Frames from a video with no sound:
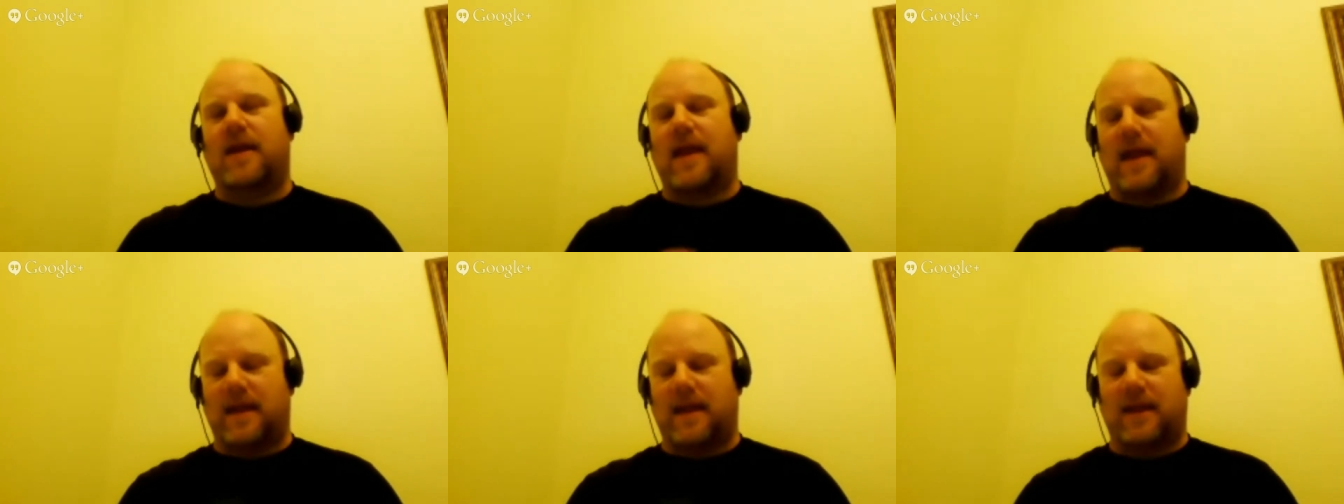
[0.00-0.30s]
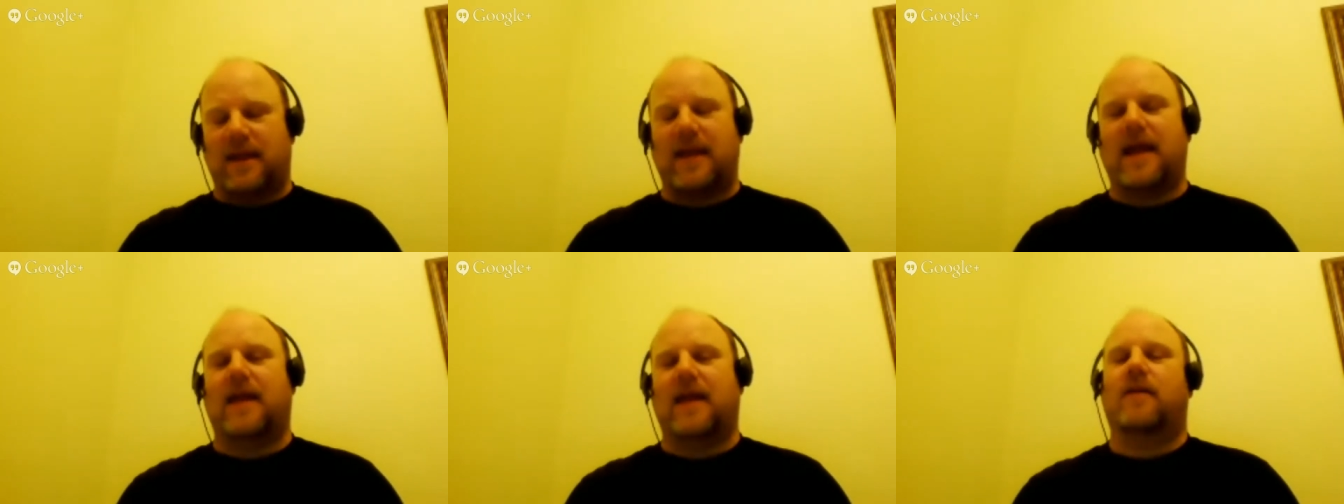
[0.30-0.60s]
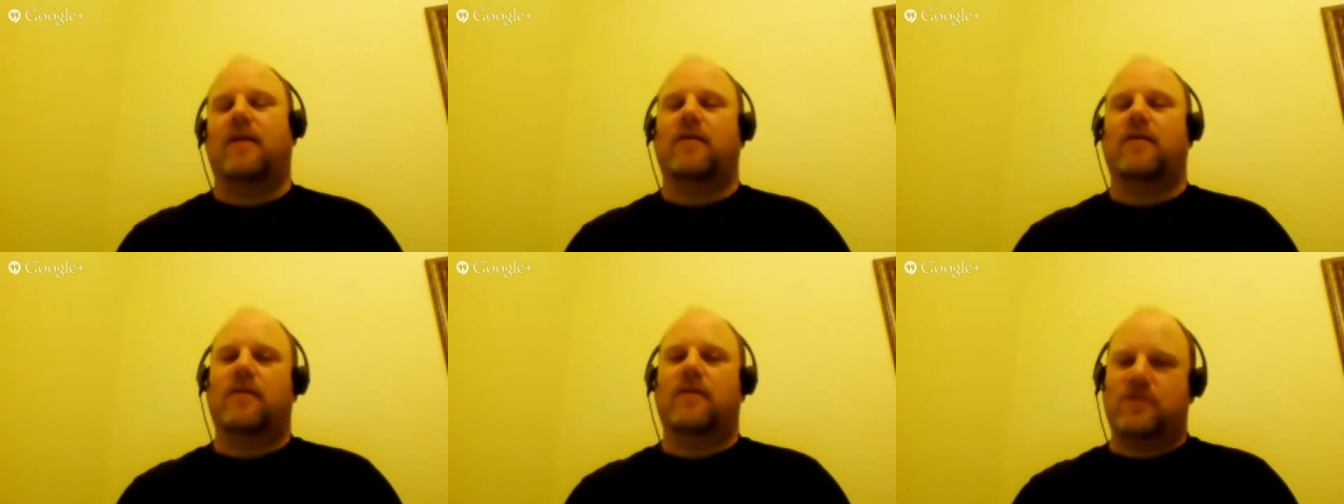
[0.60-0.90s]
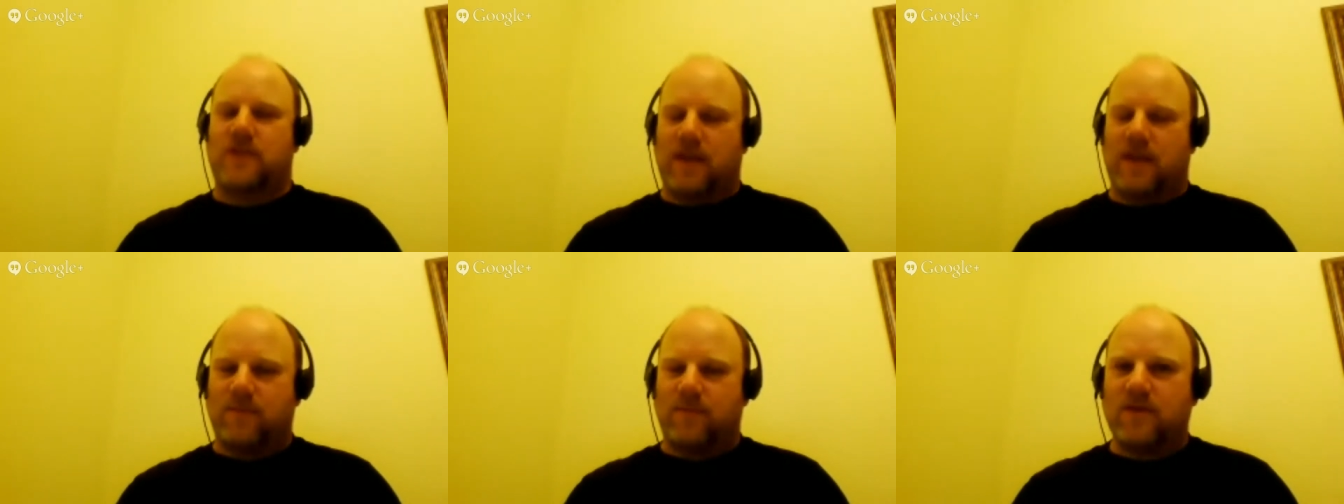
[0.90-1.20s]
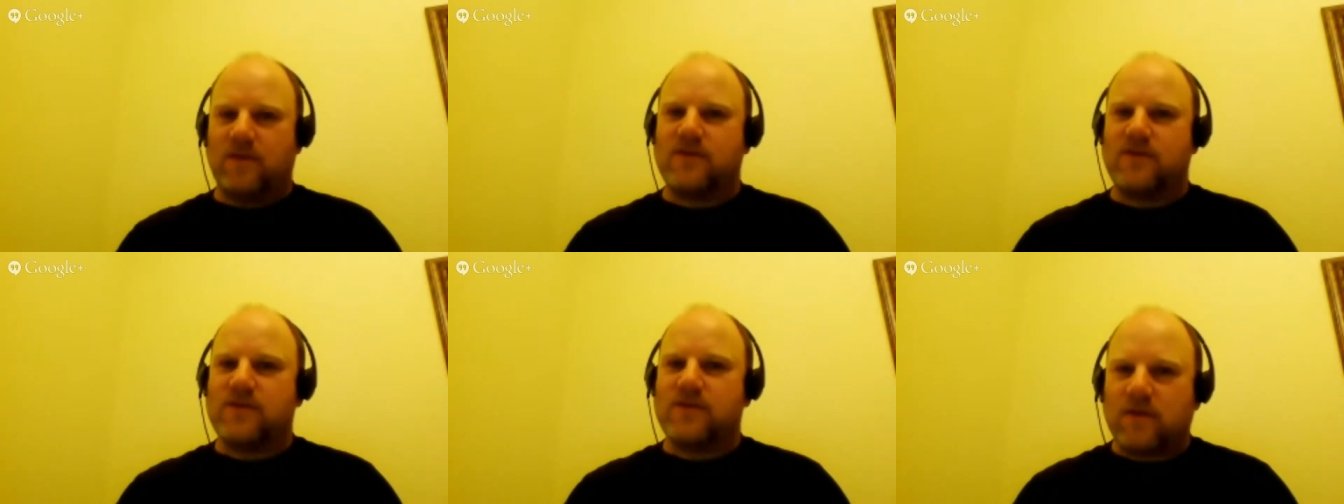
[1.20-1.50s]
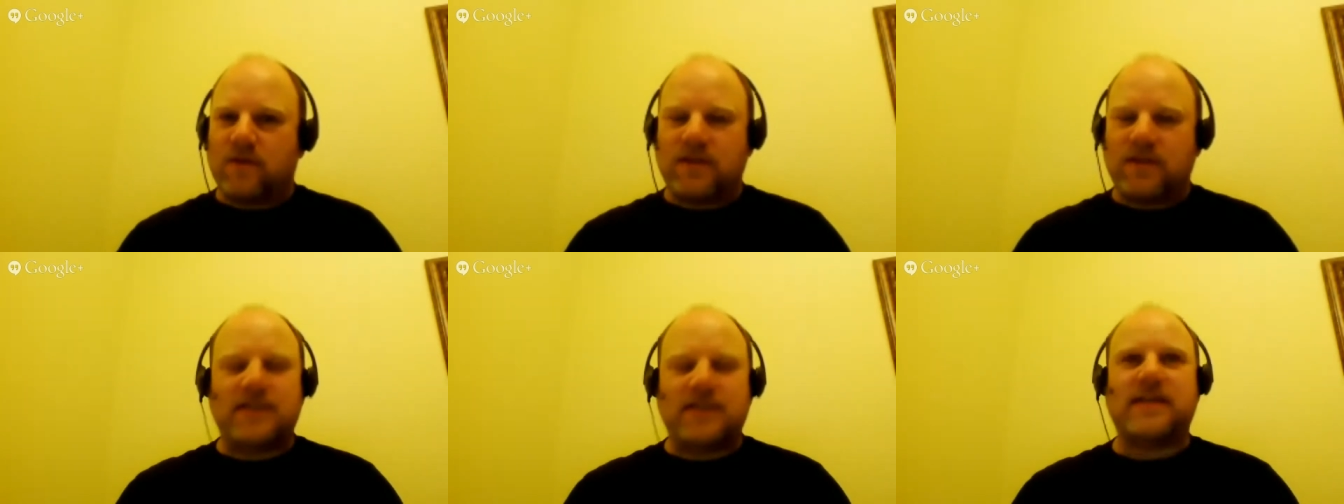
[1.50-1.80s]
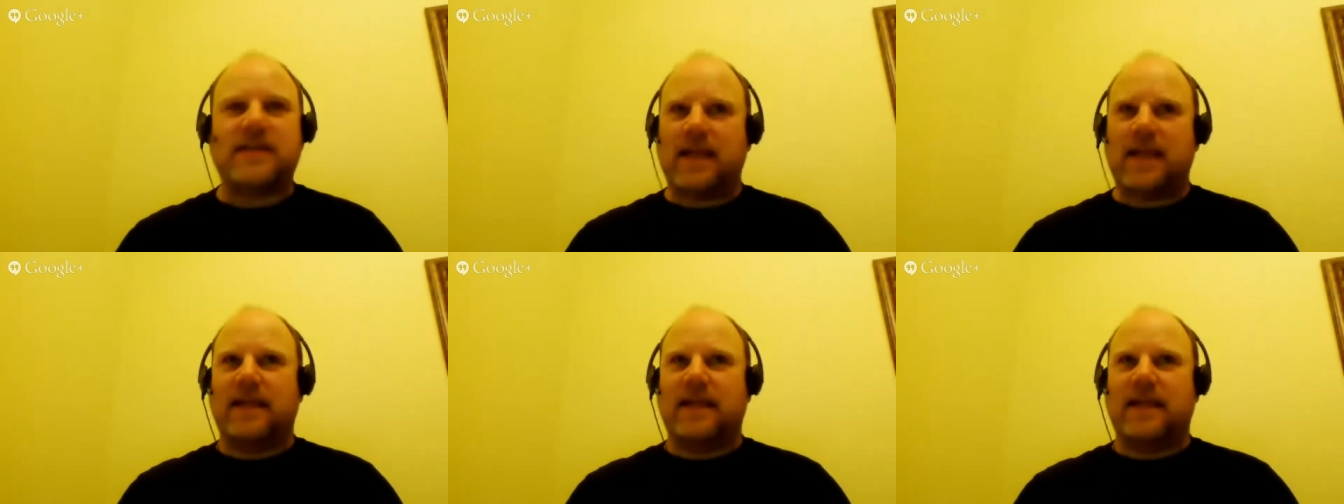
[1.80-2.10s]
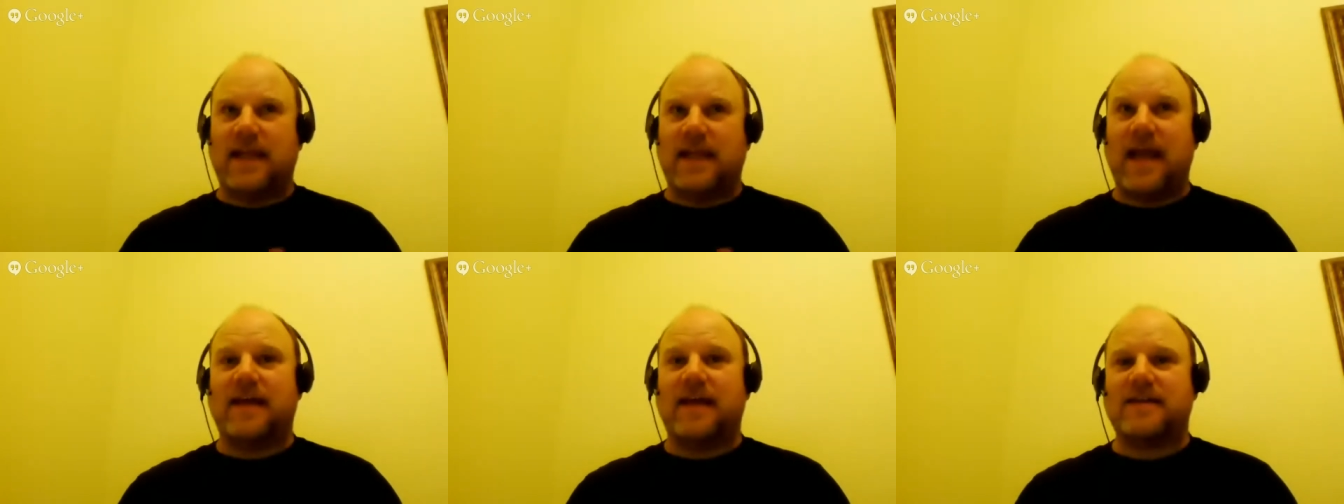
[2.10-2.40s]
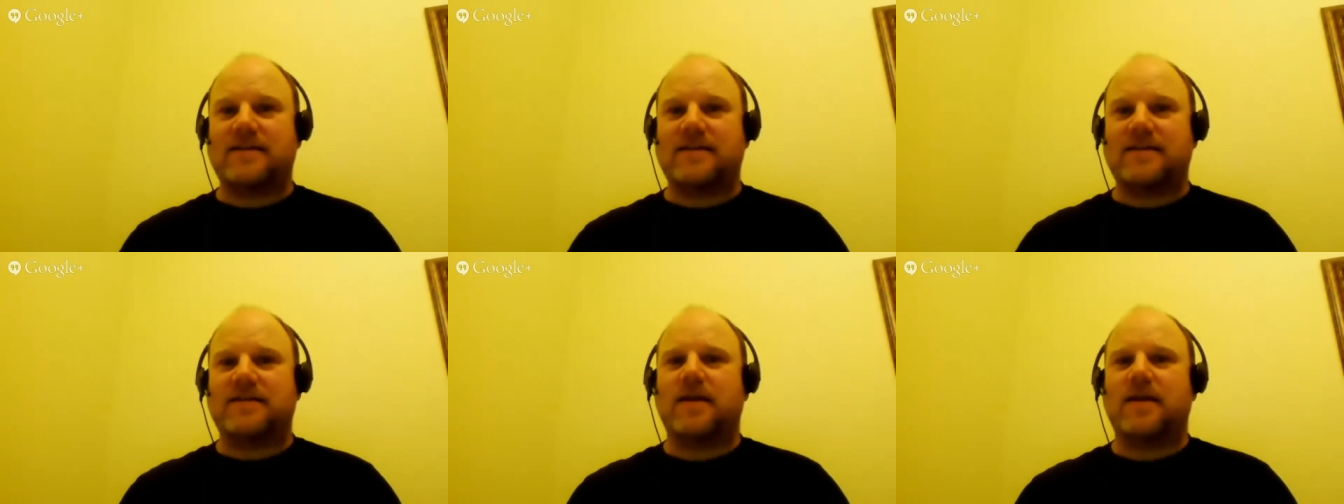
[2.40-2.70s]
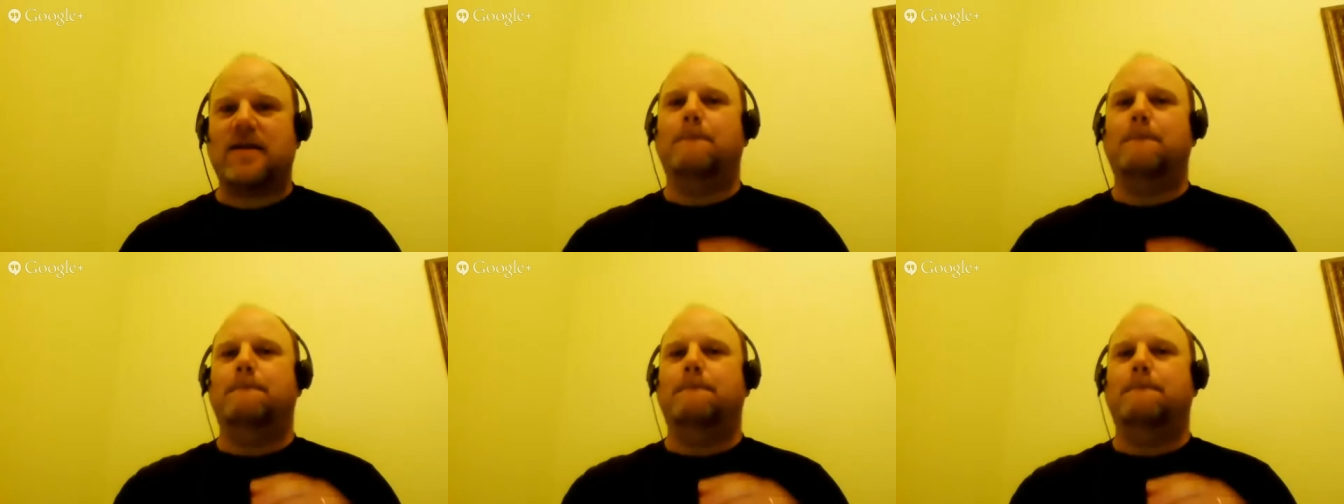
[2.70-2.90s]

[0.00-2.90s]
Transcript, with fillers: And again, the GM can certainly say yes,